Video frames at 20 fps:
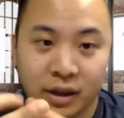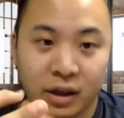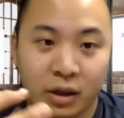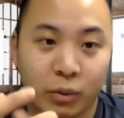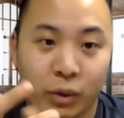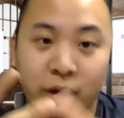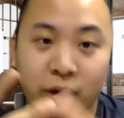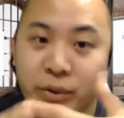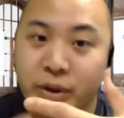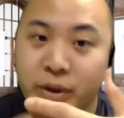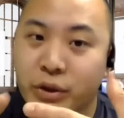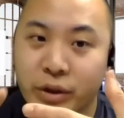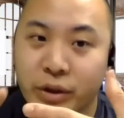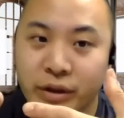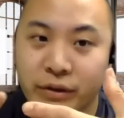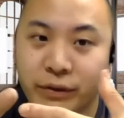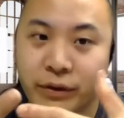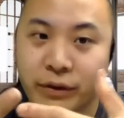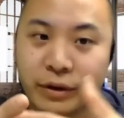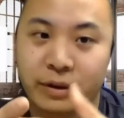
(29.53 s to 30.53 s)
One
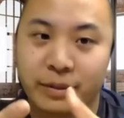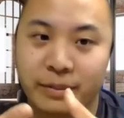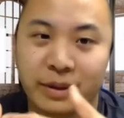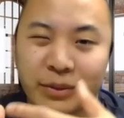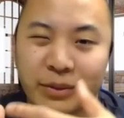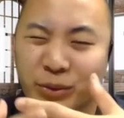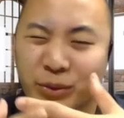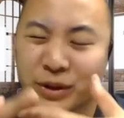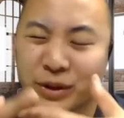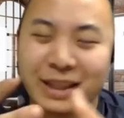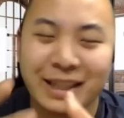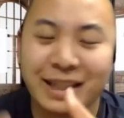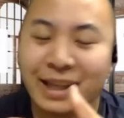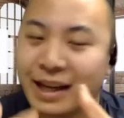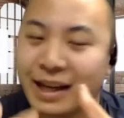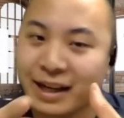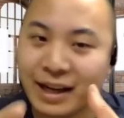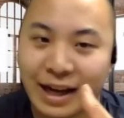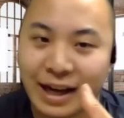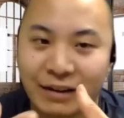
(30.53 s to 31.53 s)
recruiting firm really
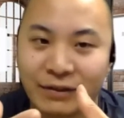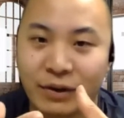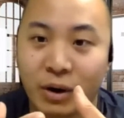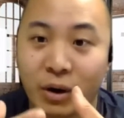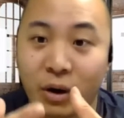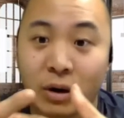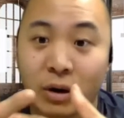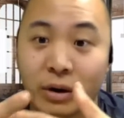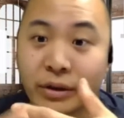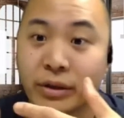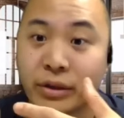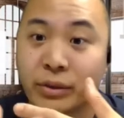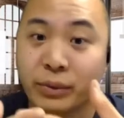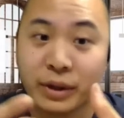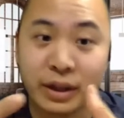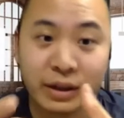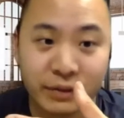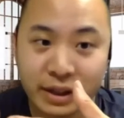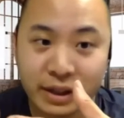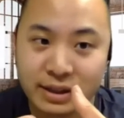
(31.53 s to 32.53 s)
can't have all
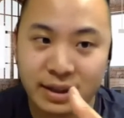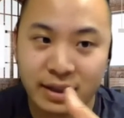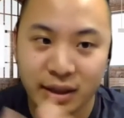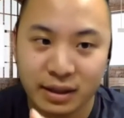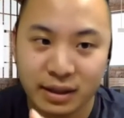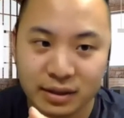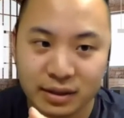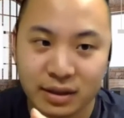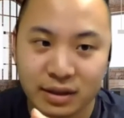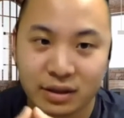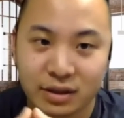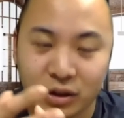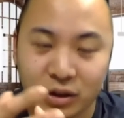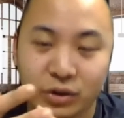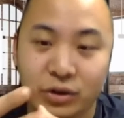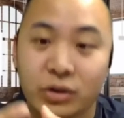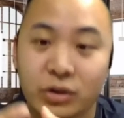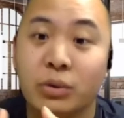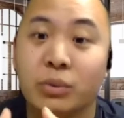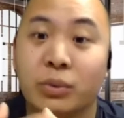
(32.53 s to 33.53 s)
three of these things, so
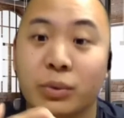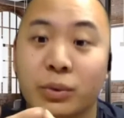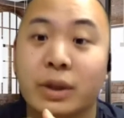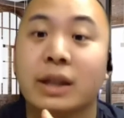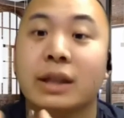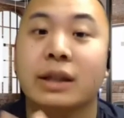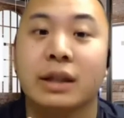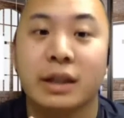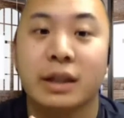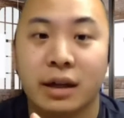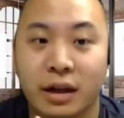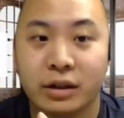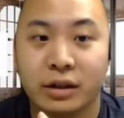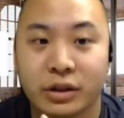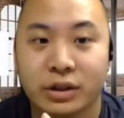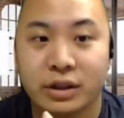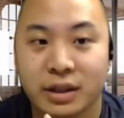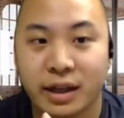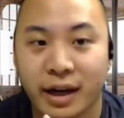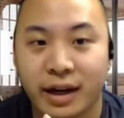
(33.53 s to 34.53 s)
you really need to
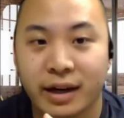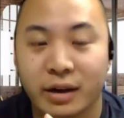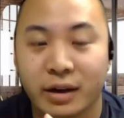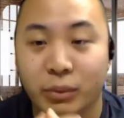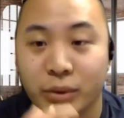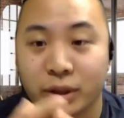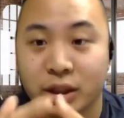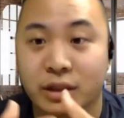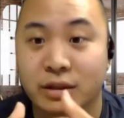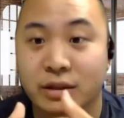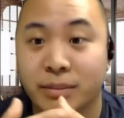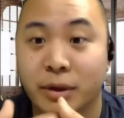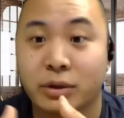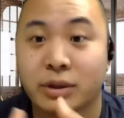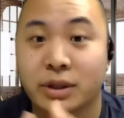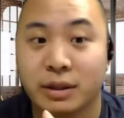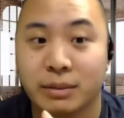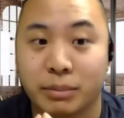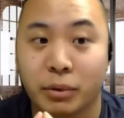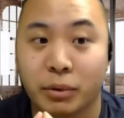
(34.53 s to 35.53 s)
understand which is
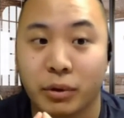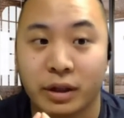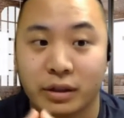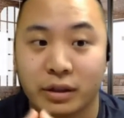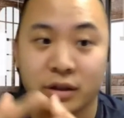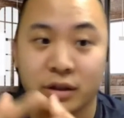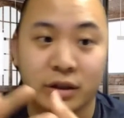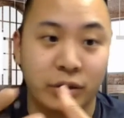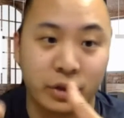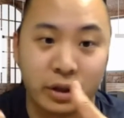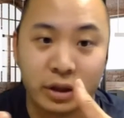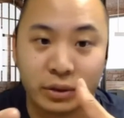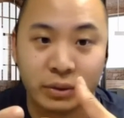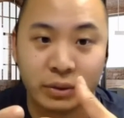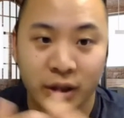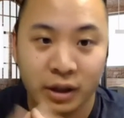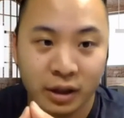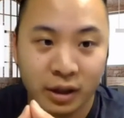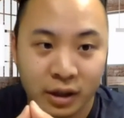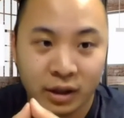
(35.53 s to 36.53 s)
most important to you
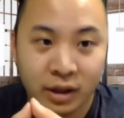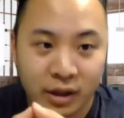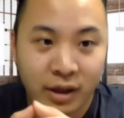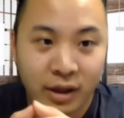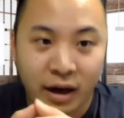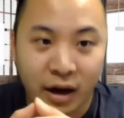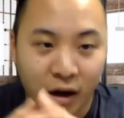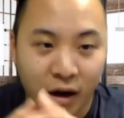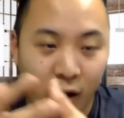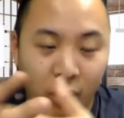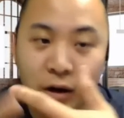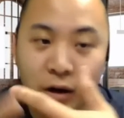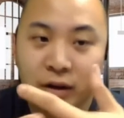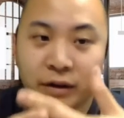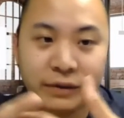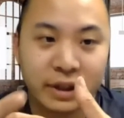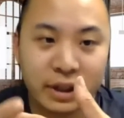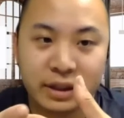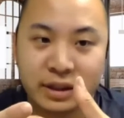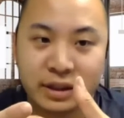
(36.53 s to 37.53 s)
all
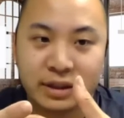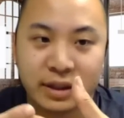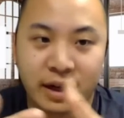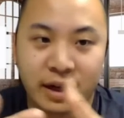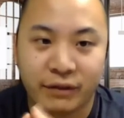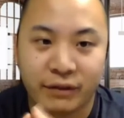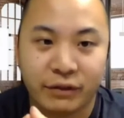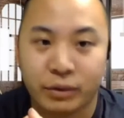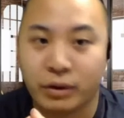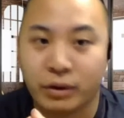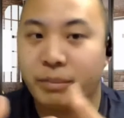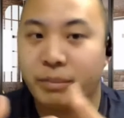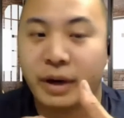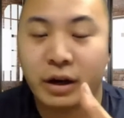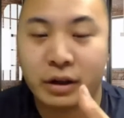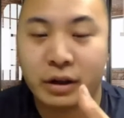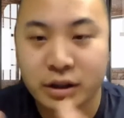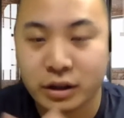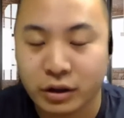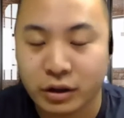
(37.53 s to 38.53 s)
of these have their own
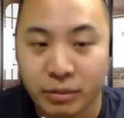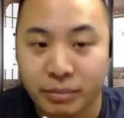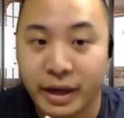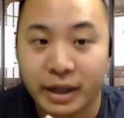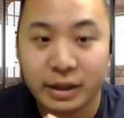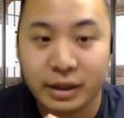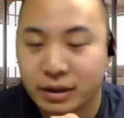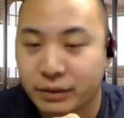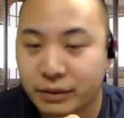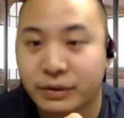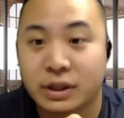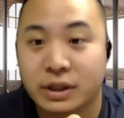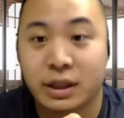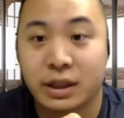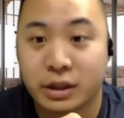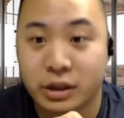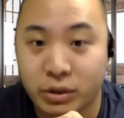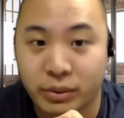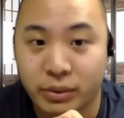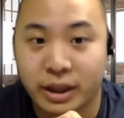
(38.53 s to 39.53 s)
merits and there are many different
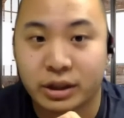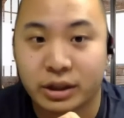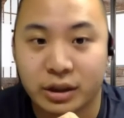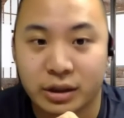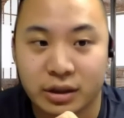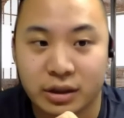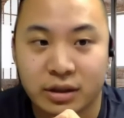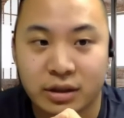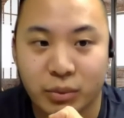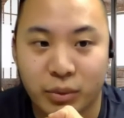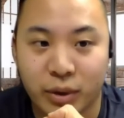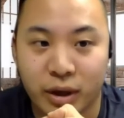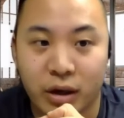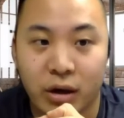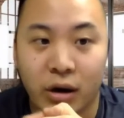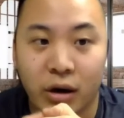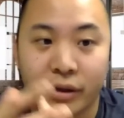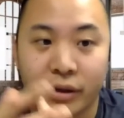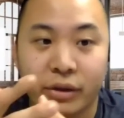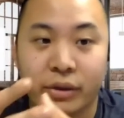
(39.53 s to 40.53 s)
situations where
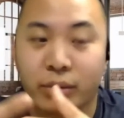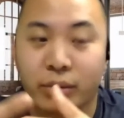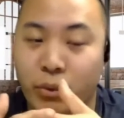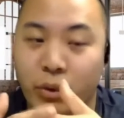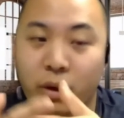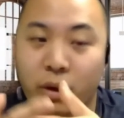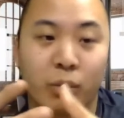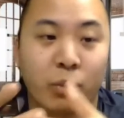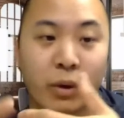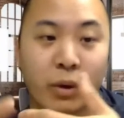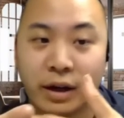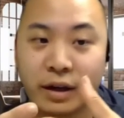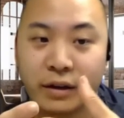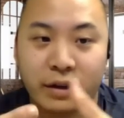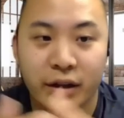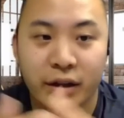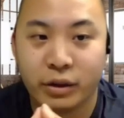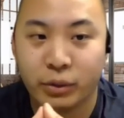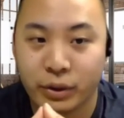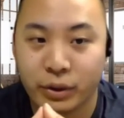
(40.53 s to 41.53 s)
all where one of
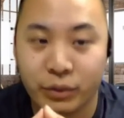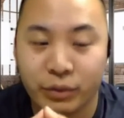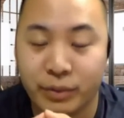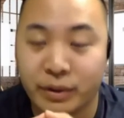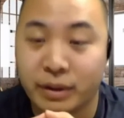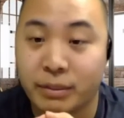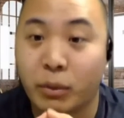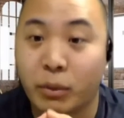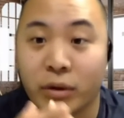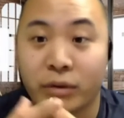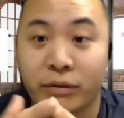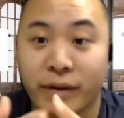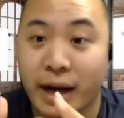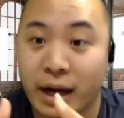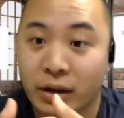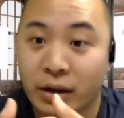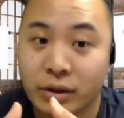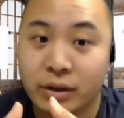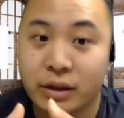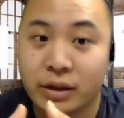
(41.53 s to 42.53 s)
the three would be more
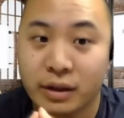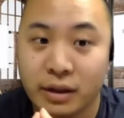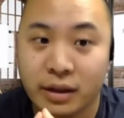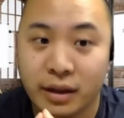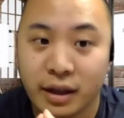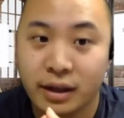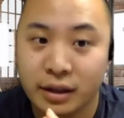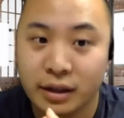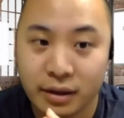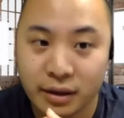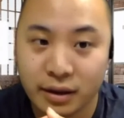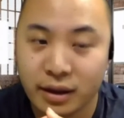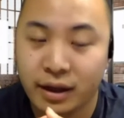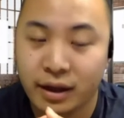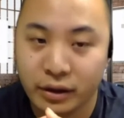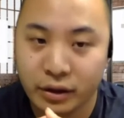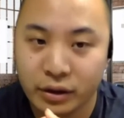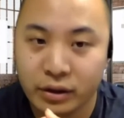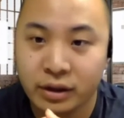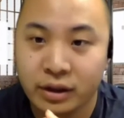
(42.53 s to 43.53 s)
valued than the
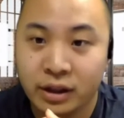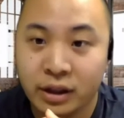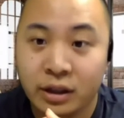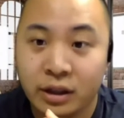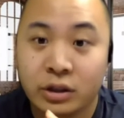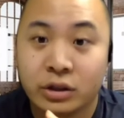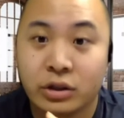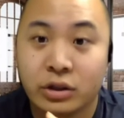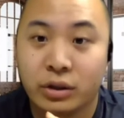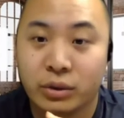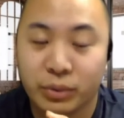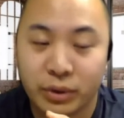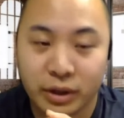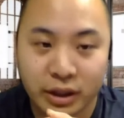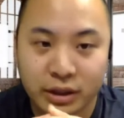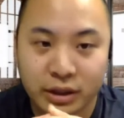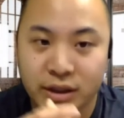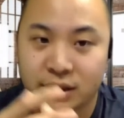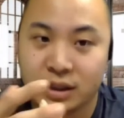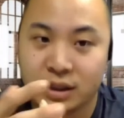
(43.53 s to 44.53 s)
other so you
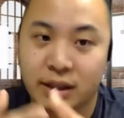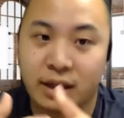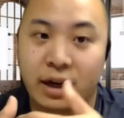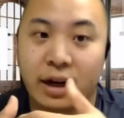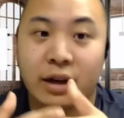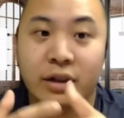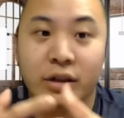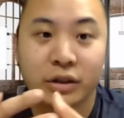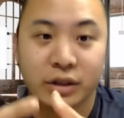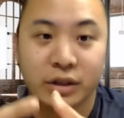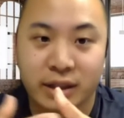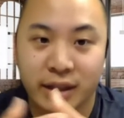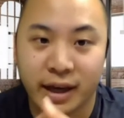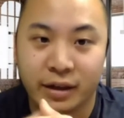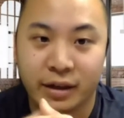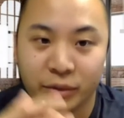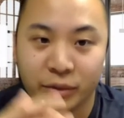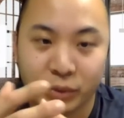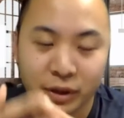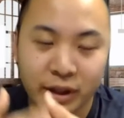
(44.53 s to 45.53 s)
really just need to
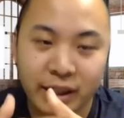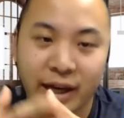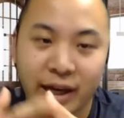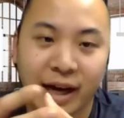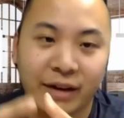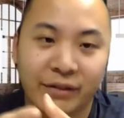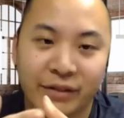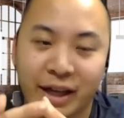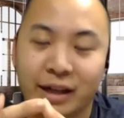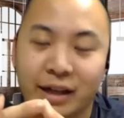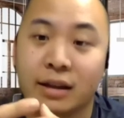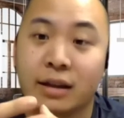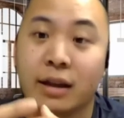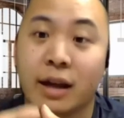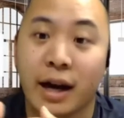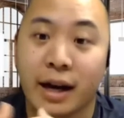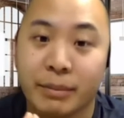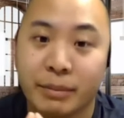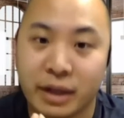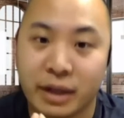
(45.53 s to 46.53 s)
understand really have that
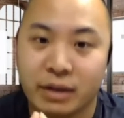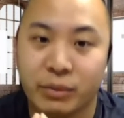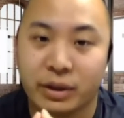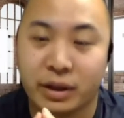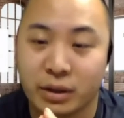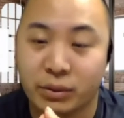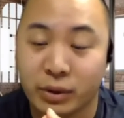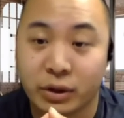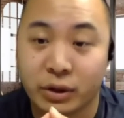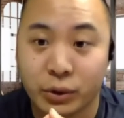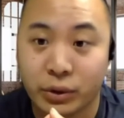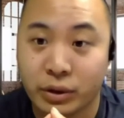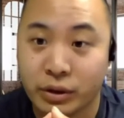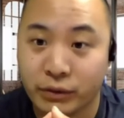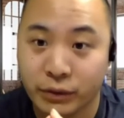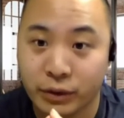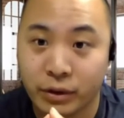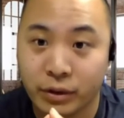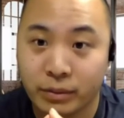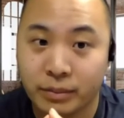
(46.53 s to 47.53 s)
alignment with the recruiting
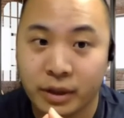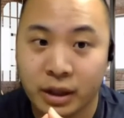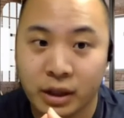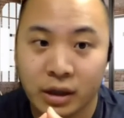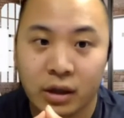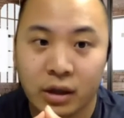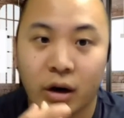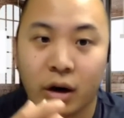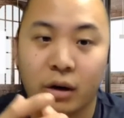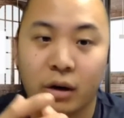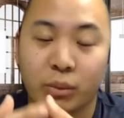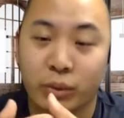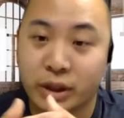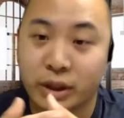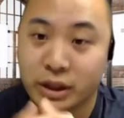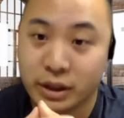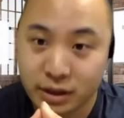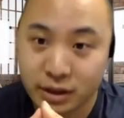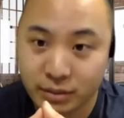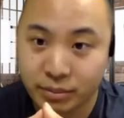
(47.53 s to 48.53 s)
firm on
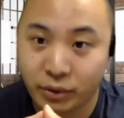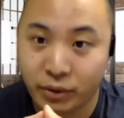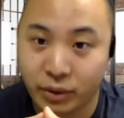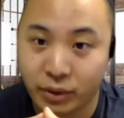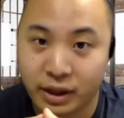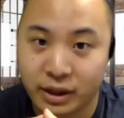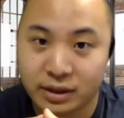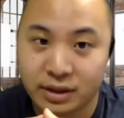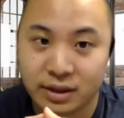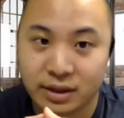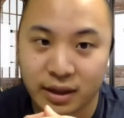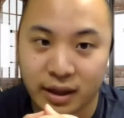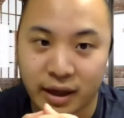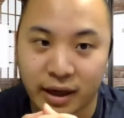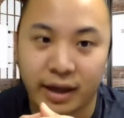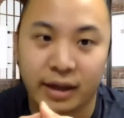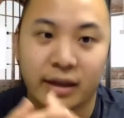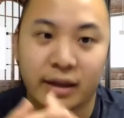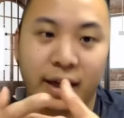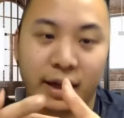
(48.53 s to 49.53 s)
which is important
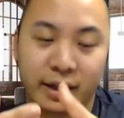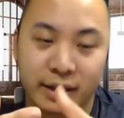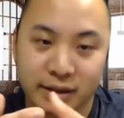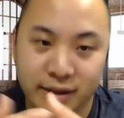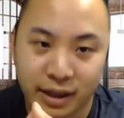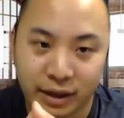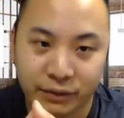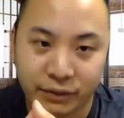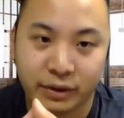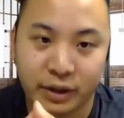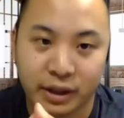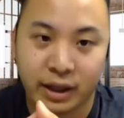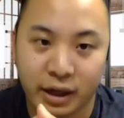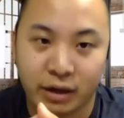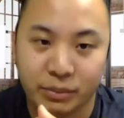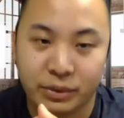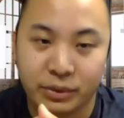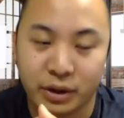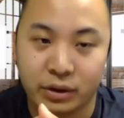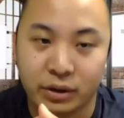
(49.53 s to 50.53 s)
and they can definitely
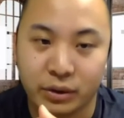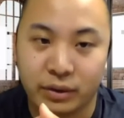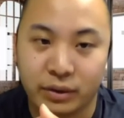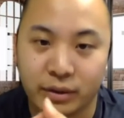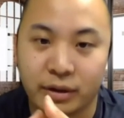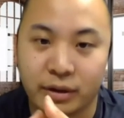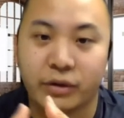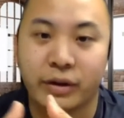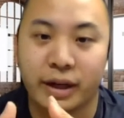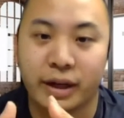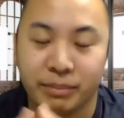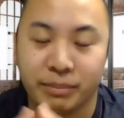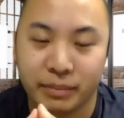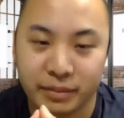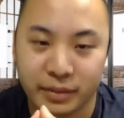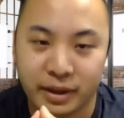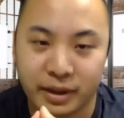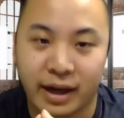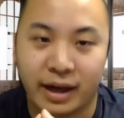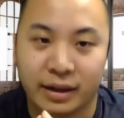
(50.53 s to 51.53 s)
help you create
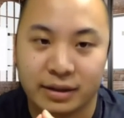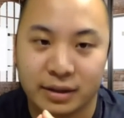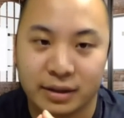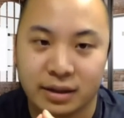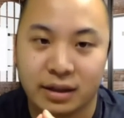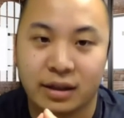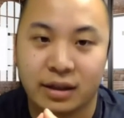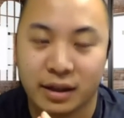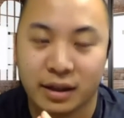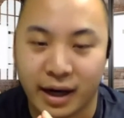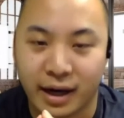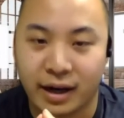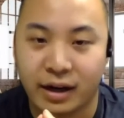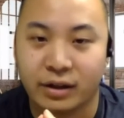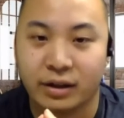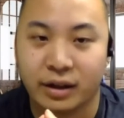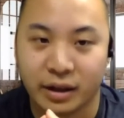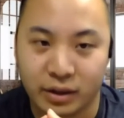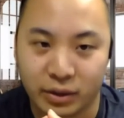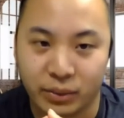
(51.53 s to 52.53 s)
that good
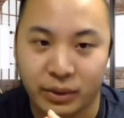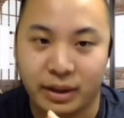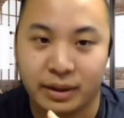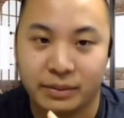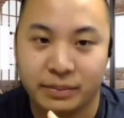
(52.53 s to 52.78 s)
hire that you want